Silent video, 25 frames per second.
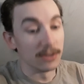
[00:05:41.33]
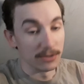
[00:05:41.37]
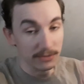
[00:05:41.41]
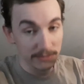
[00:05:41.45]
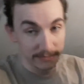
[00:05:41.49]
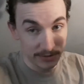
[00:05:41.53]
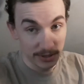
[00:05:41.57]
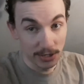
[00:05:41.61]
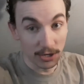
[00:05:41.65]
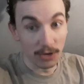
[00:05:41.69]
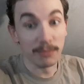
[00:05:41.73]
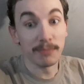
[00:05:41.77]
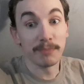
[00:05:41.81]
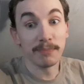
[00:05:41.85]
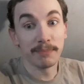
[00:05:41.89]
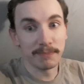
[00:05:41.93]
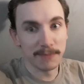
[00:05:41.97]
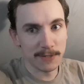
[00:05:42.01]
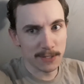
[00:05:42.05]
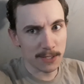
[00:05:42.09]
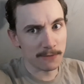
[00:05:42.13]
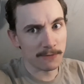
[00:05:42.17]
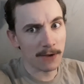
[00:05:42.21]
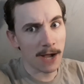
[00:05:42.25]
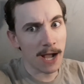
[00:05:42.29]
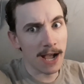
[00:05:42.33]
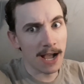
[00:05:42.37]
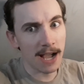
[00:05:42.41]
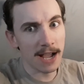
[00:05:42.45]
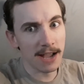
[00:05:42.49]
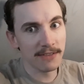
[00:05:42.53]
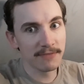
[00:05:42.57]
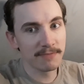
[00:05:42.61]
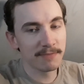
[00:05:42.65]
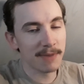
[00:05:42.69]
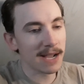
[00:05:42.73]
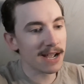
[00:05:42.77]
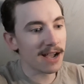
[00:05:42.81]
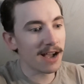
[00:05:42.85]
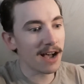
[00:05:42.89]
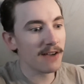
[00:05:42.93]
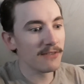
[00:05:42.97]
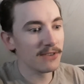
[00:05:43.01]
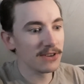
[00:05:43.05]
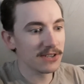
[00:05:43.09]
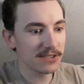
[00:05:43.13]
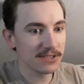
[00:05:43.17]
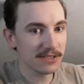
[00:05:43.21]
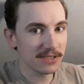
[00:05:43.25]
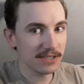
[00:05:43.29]
you know, survive by
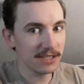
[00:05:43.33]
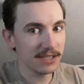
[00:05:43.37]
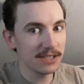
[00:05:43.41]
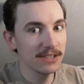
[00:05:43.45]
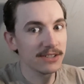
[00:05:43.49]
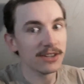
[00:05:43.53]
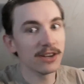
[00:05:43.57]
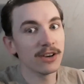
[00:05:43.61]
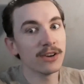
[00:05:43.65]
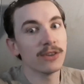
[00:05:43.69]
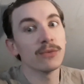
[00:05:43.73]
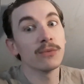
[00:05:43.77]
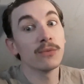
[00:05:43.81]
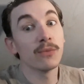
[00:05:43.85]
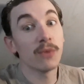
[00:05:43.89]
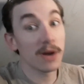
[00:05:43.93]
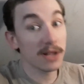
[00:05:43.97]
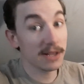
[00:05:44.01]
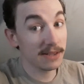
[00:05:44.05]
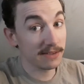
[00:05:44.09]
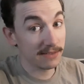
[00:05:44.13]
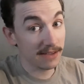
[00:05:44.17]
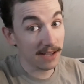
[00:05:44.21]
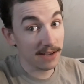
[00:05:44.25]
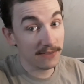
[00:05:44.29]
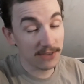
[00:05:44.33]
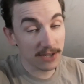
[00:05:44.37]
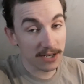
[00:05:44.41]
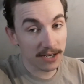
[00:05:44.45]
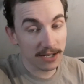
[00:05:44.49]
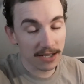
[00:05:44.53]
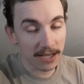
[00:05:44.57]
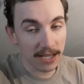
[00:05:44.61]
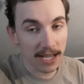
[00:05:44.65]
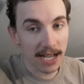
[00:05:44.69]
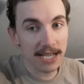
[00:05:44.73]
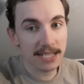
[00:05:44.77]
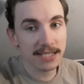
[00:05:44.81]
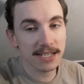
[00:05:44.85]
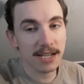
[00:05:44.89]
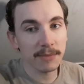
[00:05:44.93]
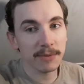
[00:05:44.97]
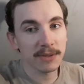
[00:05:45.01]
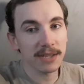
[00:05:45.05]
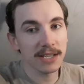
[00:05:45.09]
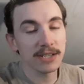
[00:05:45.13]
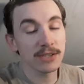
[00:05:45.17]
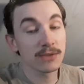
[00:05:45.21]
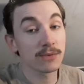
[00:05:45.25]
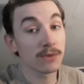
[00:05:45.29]
obviously, you know, what they've done the last couple
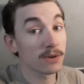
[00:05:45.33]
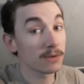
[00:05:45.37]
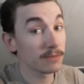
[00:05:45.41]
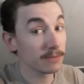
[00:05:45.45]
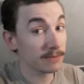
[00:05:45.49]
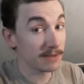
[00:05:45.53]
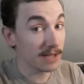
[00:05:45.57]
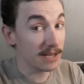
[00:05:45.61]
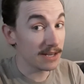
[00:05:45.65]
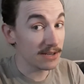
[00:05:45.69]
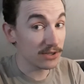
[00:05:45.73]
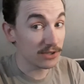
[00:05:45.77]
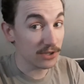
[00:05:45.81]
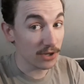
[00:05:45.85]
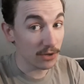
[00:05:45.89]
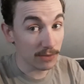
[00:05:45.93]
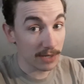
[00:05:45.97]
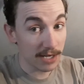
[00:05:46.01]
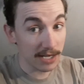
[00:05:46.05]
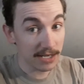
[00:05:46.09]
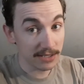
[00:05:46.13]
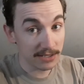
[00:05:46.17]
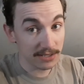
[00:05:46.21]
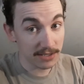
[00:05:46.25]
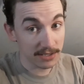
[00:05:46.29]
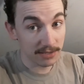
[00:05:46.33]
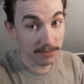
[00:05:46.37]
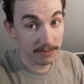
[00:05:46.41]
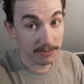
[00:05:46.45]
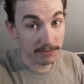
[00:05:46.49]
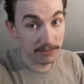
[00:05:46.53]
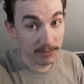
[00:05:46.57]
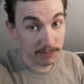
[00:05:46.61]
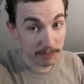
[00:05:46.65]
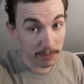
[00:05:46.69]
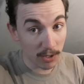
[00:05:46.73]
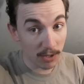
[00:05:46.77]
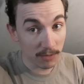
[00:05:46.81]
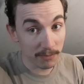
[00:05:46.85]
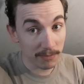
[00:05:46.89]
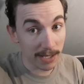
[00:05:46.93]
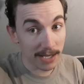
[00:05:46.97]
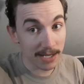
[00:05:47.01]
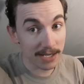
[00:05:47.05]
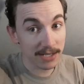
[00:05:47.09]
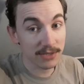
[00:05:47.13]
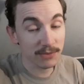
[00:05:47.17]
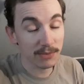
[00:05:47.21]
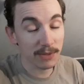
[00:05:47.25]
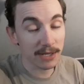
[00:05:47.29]
things where they donate to sperm
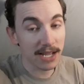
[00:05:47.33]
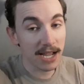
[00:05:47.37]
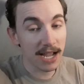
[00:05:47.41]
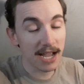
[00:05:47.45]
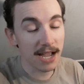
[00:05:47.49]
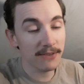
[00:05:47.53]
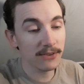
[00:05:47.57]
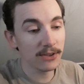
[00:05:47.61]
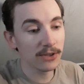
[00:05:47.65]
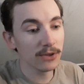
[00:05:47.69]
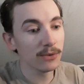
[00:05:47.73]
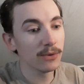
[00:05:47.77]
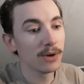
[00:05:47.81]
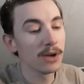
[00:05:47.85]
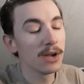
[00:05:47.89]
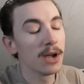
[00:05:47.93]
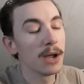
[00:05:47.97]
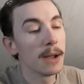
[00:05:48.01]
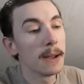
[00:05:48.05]
banks, what have you,